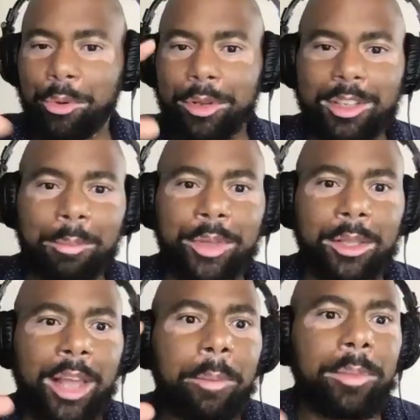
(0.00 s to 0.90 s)
or
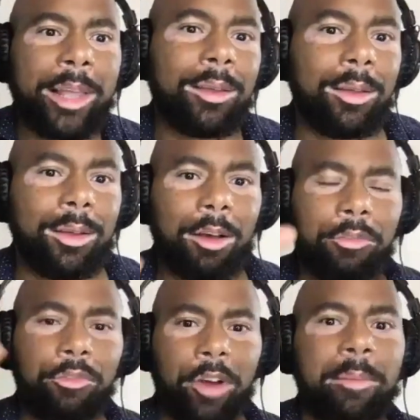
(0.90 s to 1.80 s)
something, like a
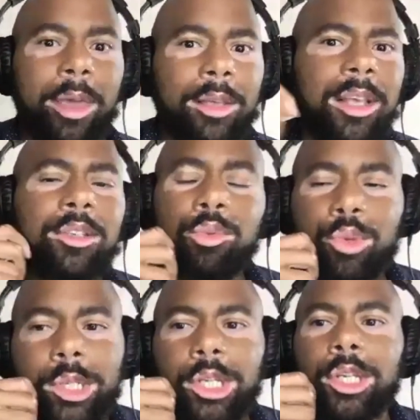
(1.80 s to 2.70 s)
frame it, because that's a
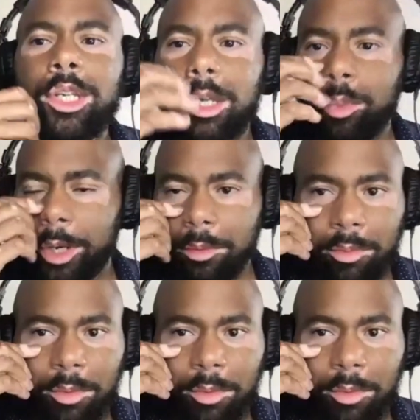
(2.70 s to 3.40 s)
really good one.